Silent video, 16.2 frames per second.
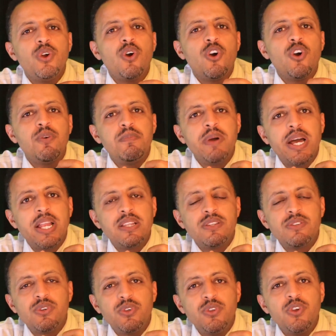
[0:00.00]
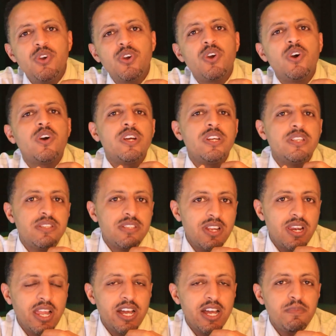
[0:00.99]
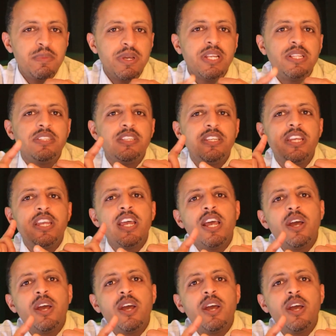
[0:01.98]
owe a balance on your car, it's a liability.